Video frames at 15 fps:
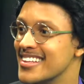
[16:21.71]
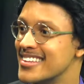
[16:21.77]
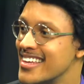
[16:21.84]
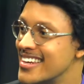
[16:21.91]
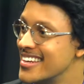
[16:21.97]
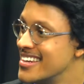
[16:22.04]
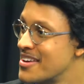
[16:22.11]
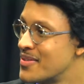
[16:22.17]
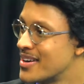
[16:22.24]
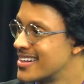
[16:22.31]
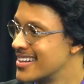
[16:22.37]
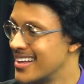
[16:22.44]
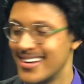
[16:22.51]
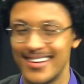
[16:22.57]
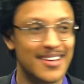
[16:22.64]
They didn't even
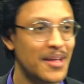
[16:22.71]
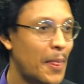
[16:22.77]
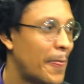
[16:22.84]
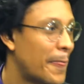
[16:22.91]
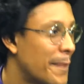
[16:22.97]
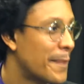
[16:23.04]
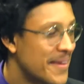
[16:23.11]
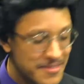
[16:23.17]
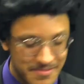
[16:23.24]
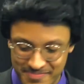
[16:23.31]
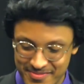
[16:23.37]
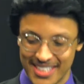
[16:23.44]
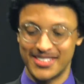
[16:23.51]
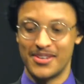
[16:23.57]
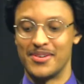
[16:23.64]
come.
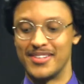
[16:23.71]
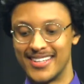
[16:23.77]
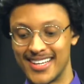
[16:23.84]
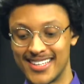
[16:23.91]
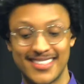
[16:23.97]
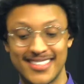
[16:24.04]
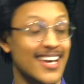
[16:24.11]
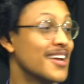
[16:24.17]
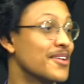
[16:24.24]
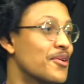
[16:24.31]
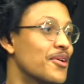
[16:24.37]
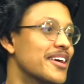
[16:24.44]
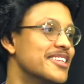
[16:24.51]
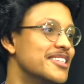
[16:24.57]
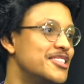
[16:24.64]
Let's go to the next
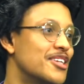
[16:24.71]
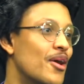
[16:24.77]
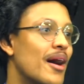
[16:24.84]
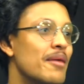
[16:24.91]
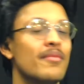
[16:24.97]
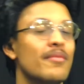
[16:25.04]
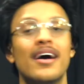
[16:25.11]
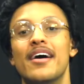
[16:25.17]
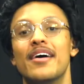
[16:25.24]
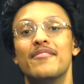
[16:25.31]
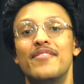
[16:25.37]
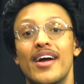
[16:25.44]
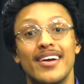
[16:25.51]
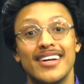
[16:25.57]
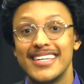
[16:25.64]
category of the show. I'm
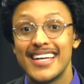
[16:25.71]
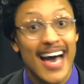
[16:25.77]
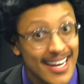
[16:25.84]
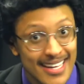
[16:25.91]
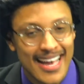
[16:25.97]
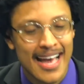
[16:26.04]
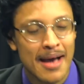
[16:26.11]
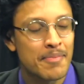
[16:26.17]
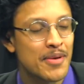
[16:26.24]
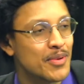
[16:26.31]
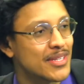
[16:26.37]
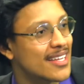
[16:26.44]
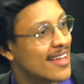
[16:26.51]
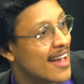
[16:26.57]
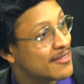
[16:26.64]
very not happy
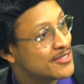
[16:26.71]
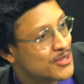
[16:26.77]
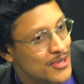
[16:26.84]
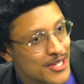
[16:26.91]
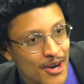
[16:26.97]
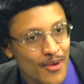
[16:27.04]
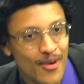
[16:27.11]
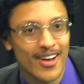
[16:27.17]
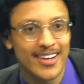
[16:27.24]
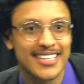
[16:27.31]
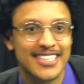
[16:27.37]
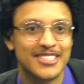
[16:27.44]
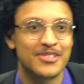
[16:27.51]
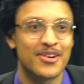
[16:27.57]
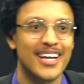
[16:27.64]
with the live studio
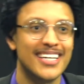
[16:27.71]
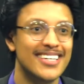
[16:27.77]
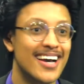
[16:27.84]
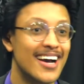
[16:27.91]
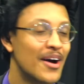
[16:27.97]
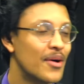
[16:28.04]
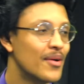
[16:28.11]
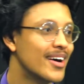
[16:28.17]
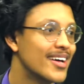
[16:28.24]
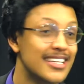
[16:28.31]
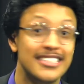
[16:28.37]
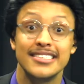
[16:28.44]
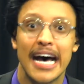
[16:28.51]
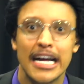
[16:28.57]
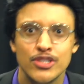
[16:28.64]
audience right now.
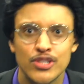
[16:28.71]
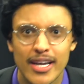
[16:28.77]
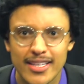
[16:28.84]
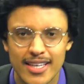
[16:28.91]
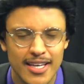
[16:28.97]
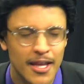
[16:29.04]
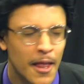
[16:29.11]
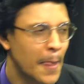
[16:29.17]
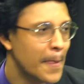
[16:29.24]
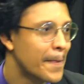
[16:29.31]
It's not janky.